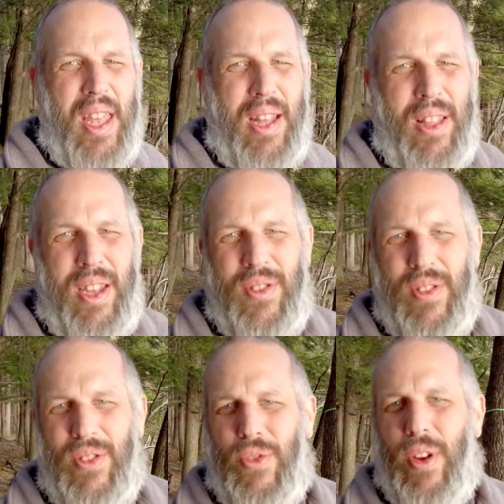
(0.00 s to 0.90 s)
That
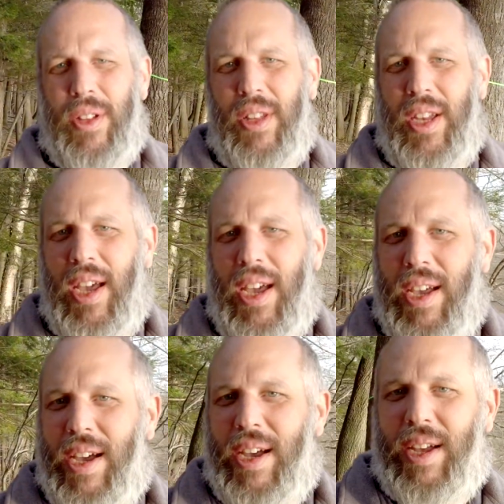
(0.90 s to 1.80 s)
lens is
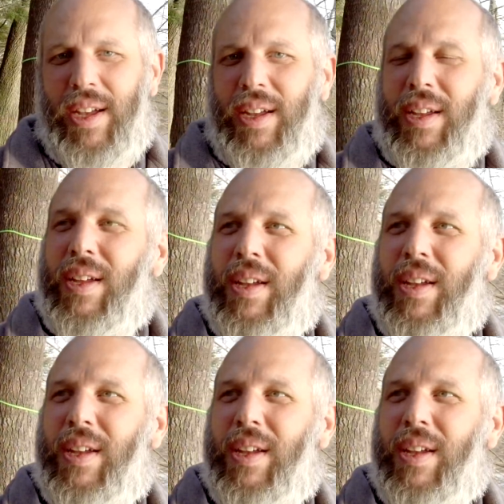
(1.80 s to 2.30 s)
strictly a